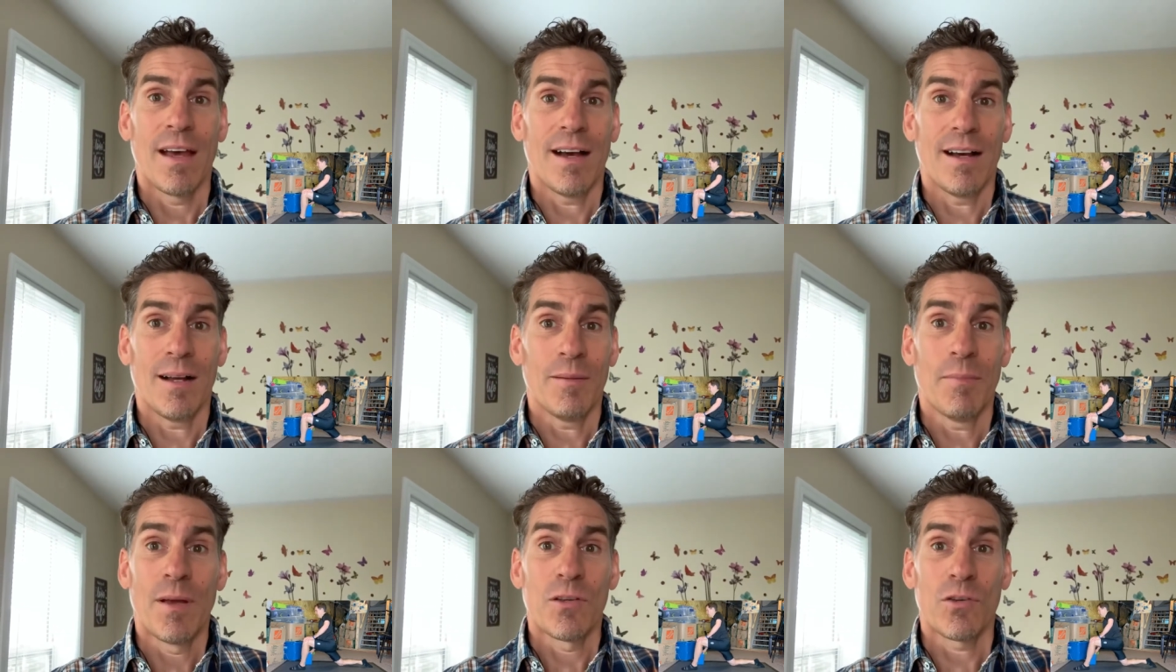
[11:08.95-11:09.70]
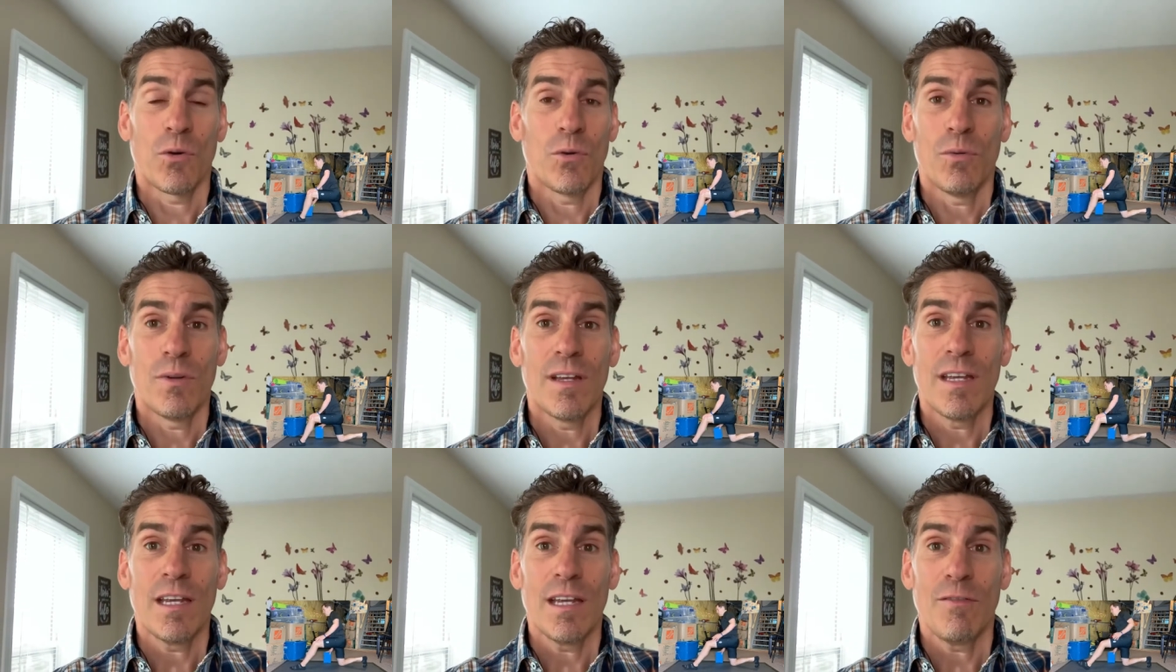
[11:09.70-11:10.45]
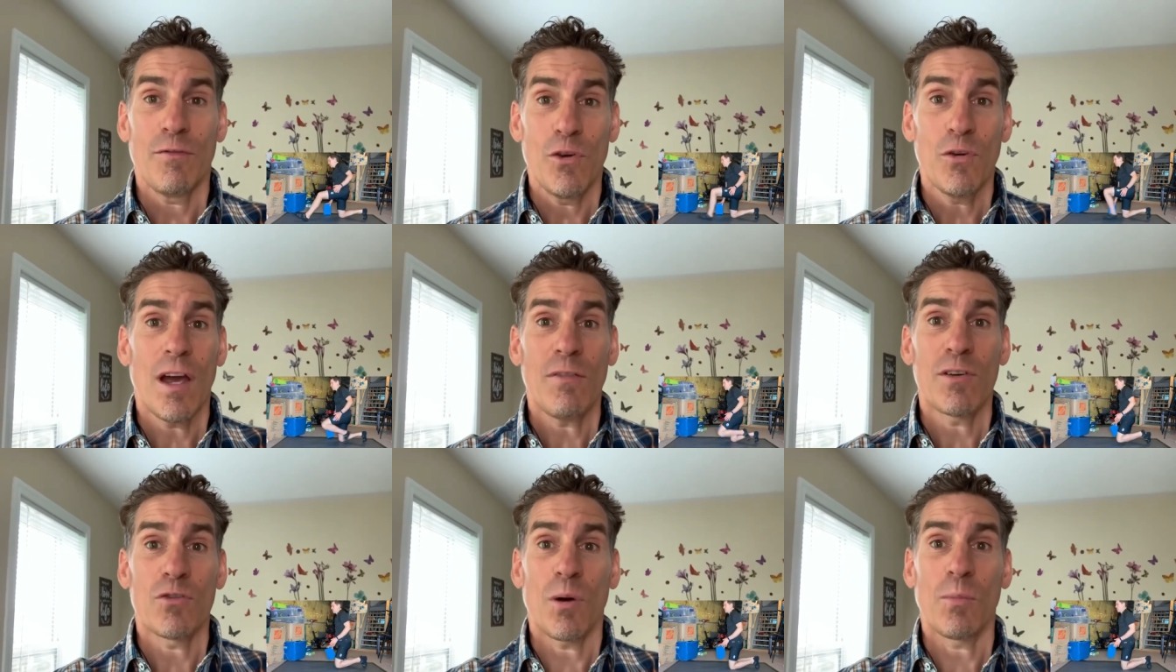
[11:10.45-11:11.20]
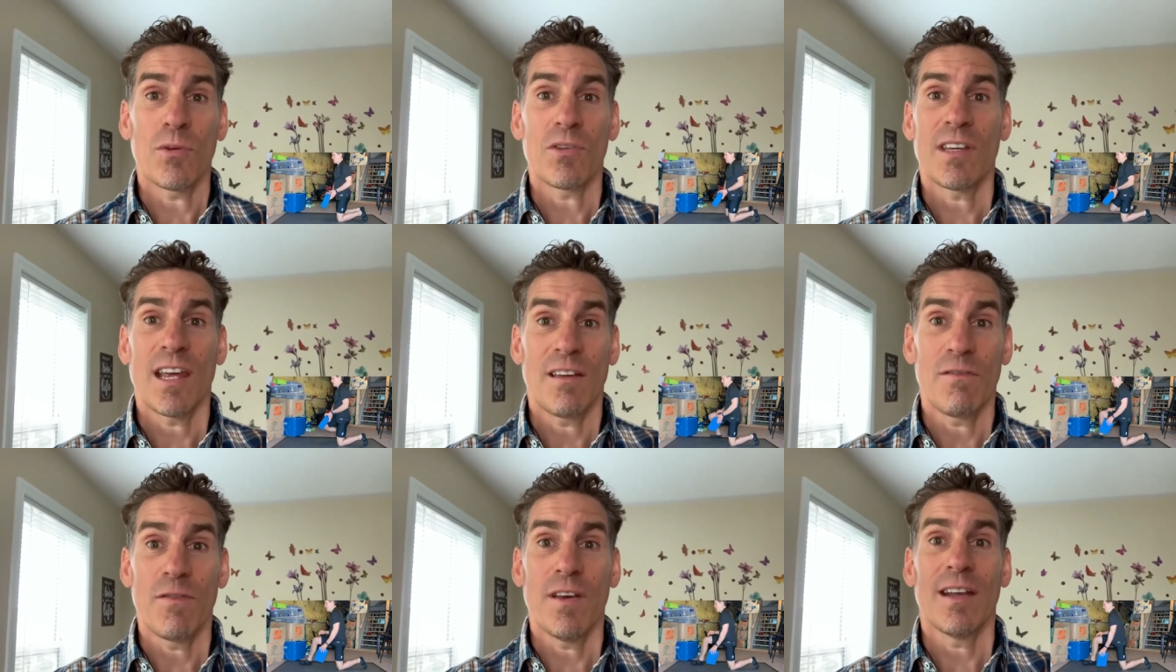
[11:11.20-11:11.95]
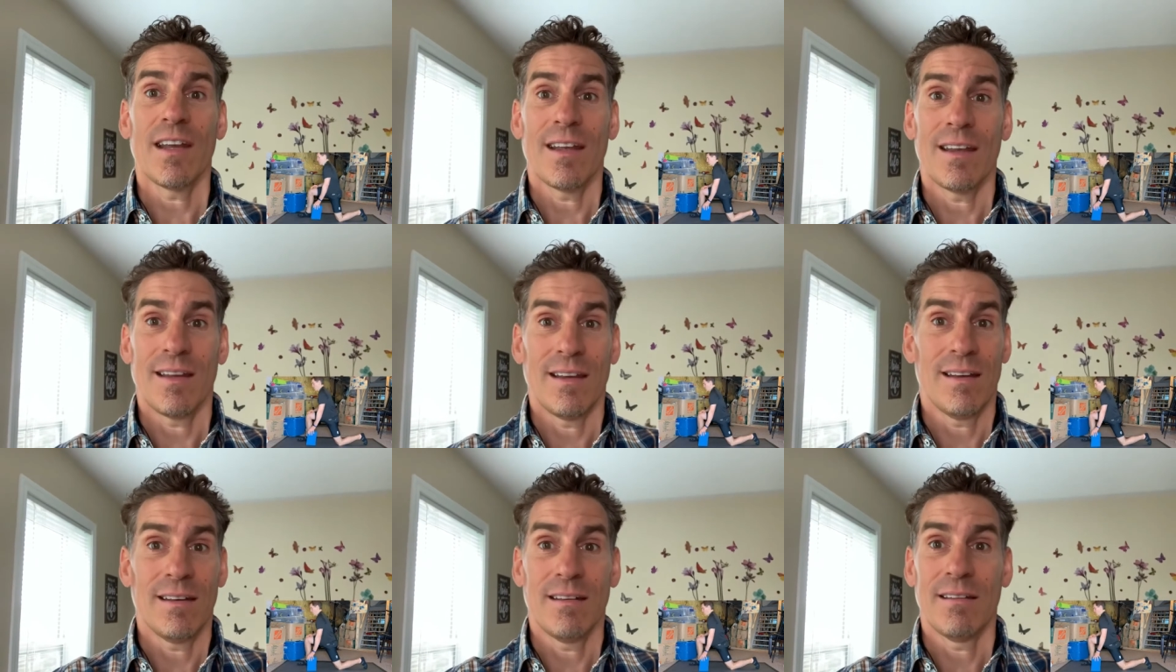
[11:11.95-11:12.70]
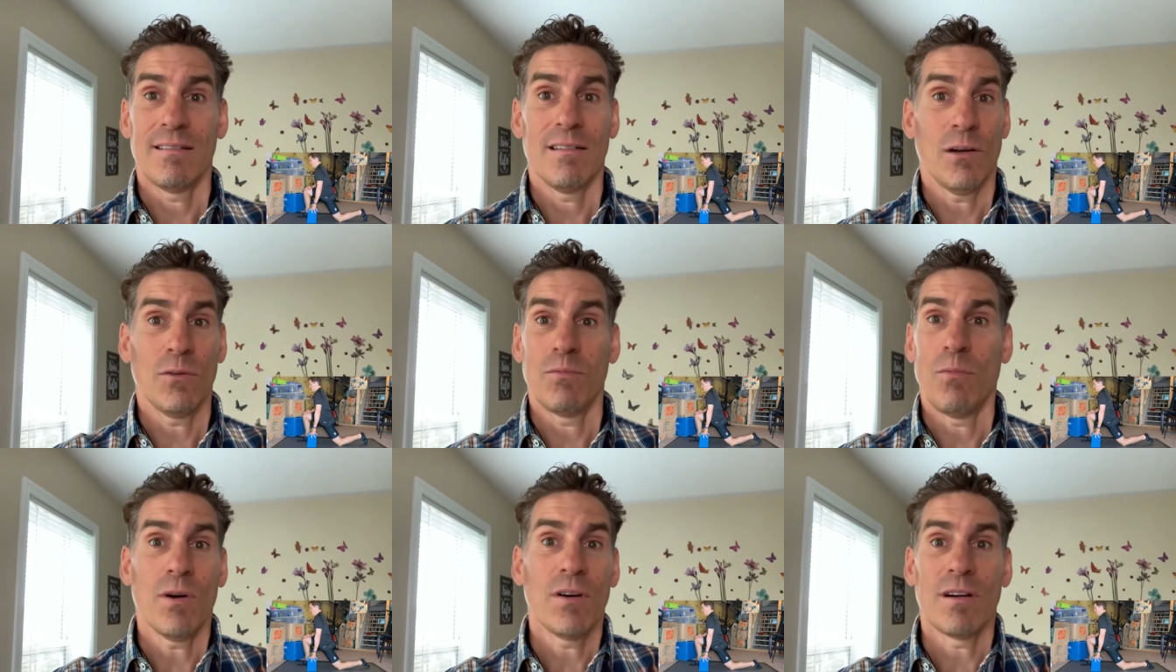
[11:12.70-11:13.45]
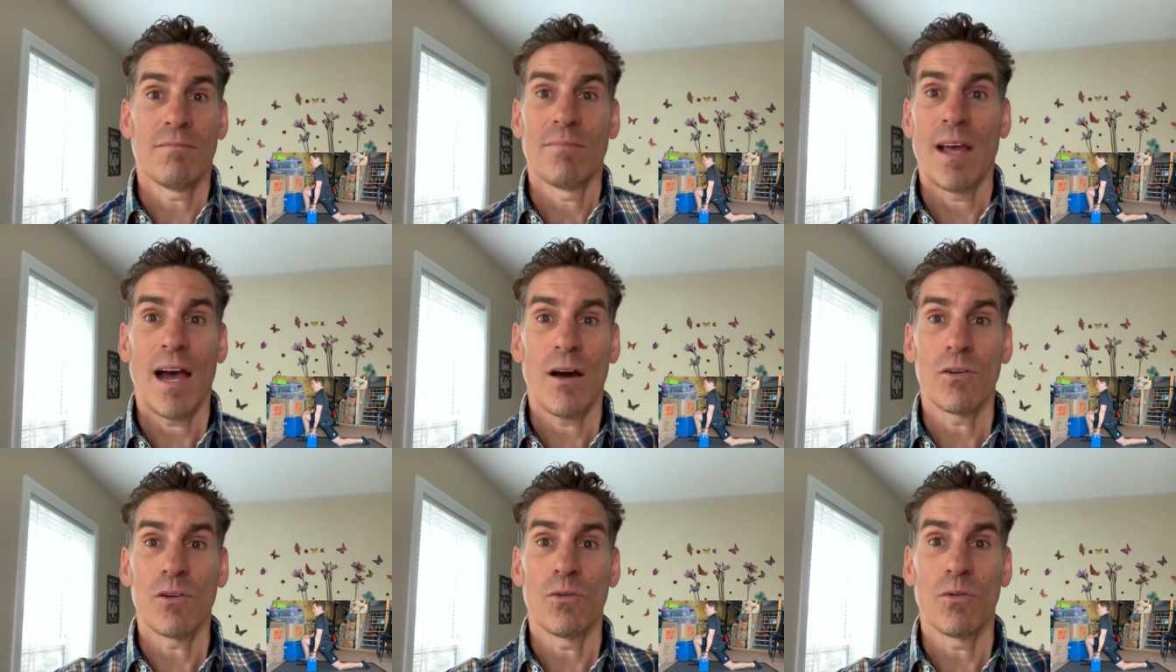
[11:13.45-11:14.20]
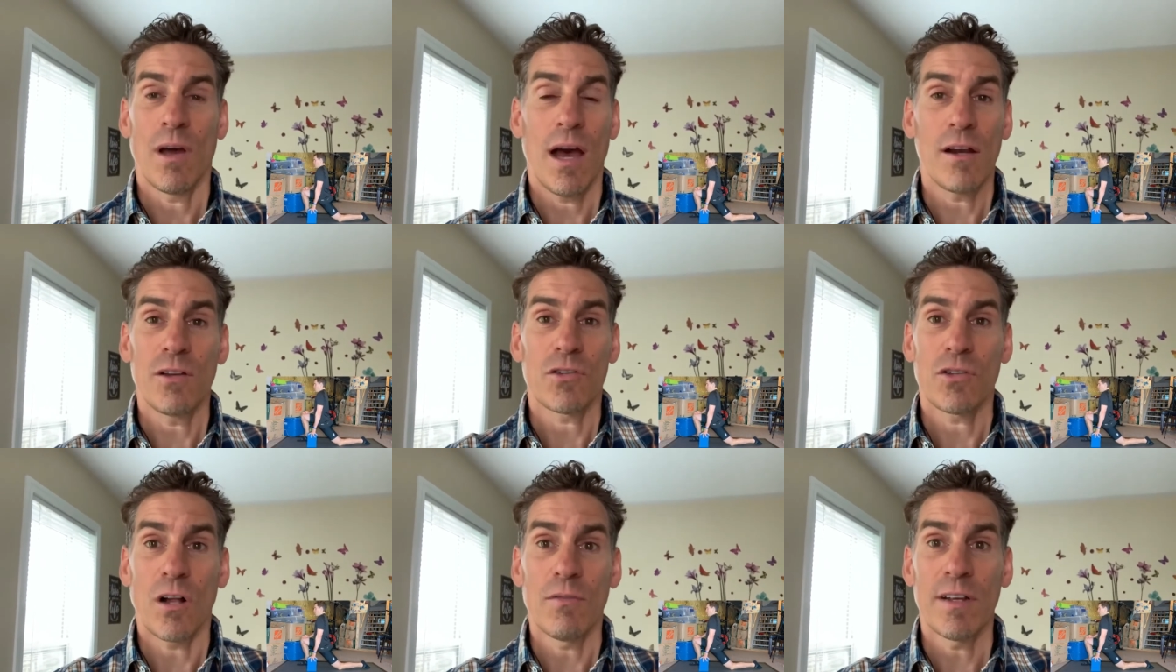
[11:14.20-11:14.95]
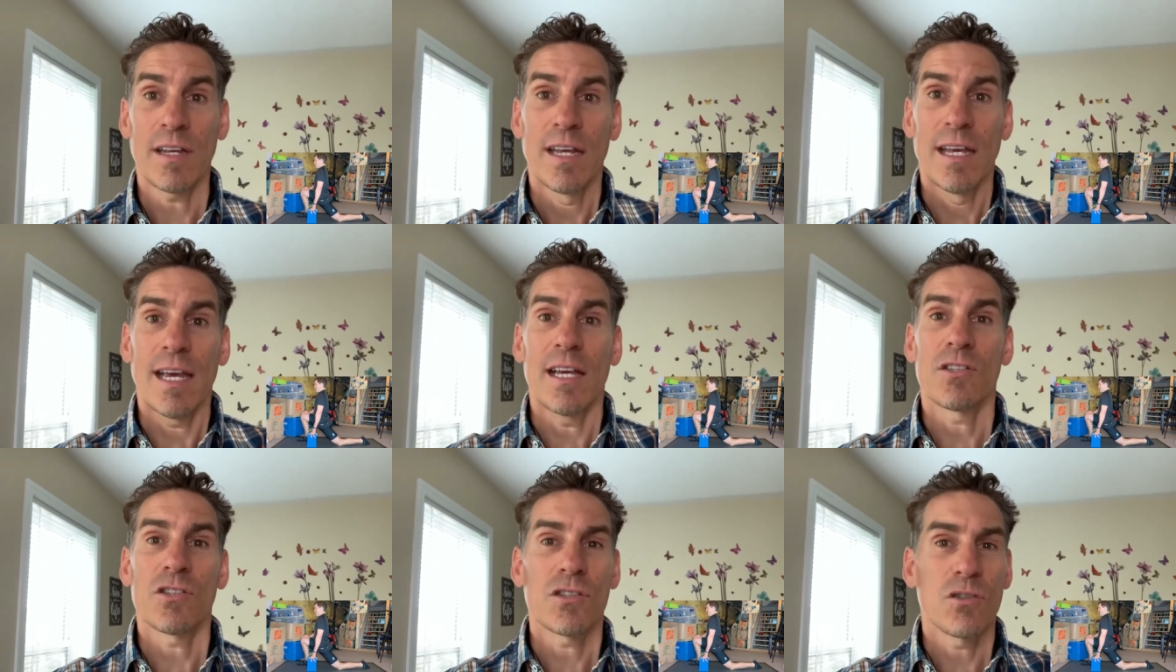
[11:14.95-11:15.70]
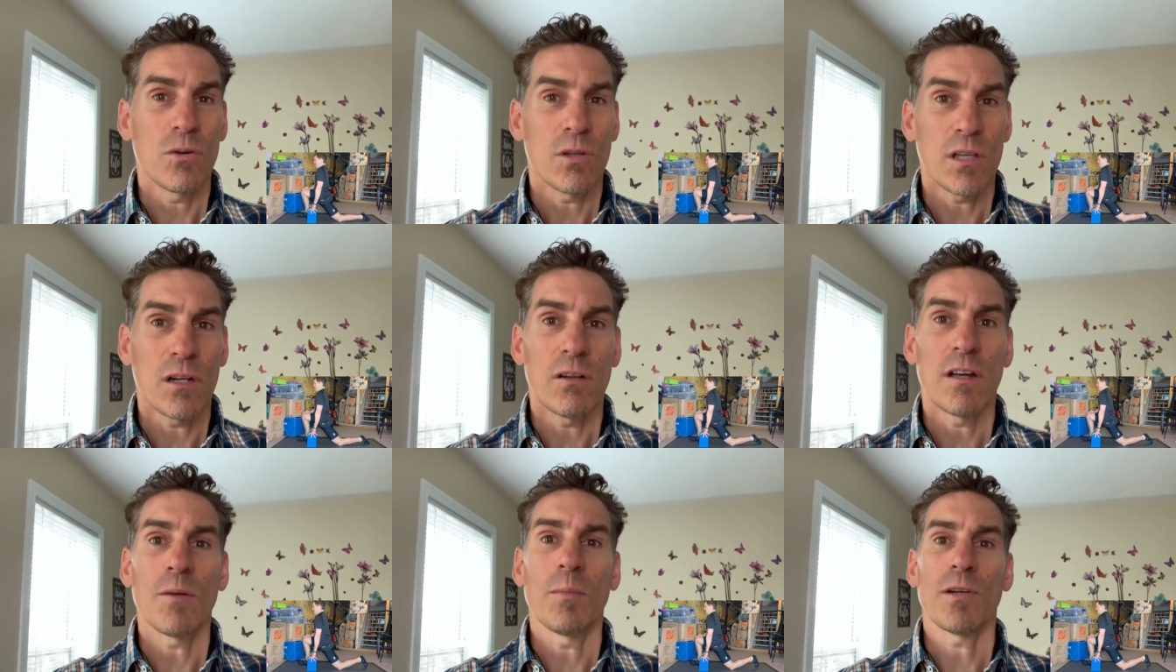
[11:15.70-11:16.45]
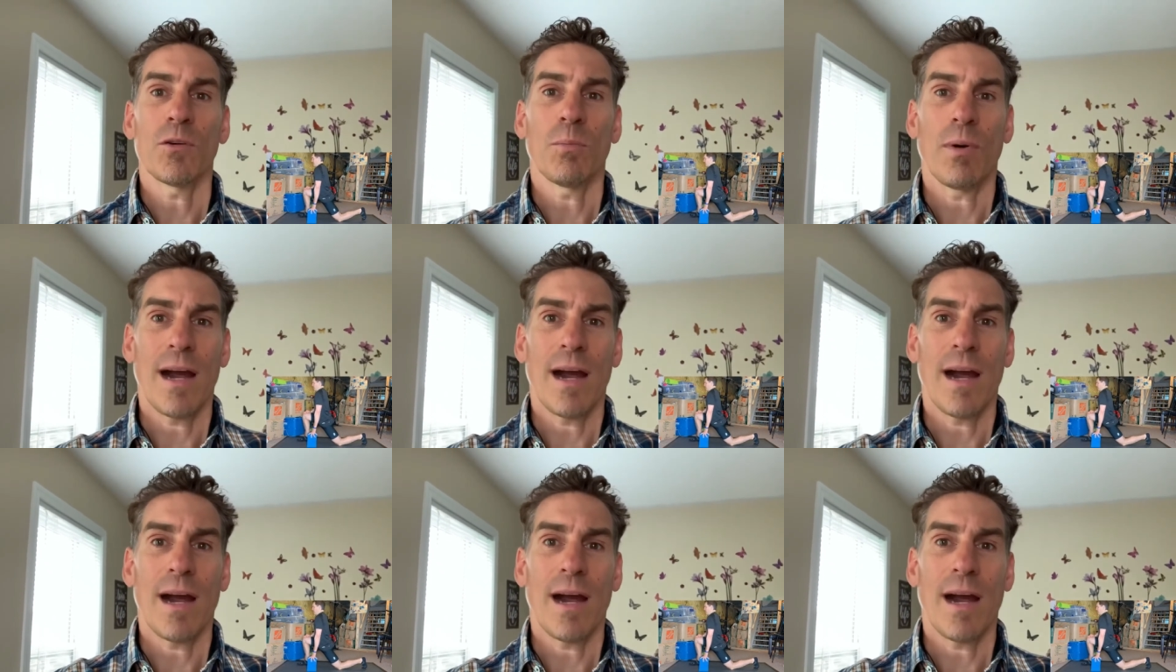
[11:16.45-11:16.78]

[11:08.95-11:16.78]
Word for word: Um, so if you're having trouble staying fit and you know wondering how do you how do you solve it it's just doing little incremental